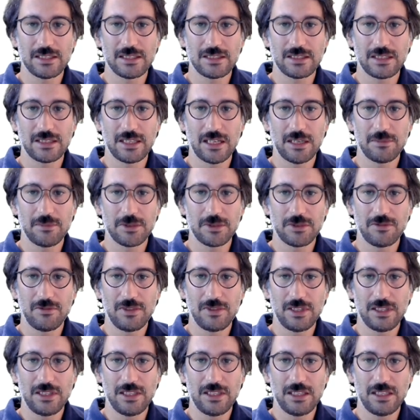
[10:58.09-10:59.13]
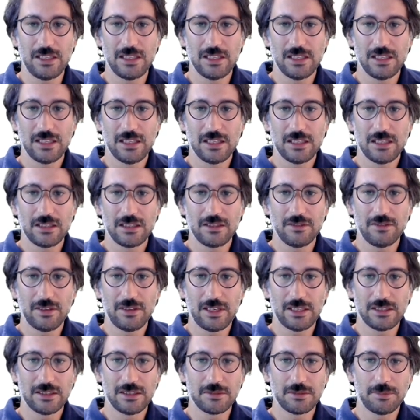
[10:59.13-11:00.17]
times VD
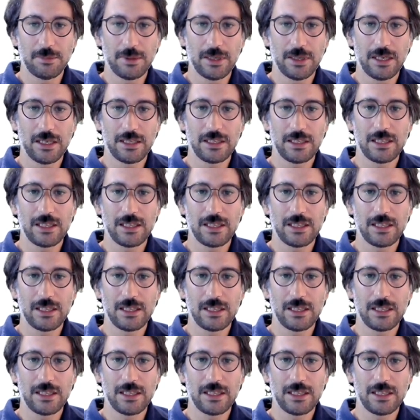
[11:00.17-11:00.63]
divided by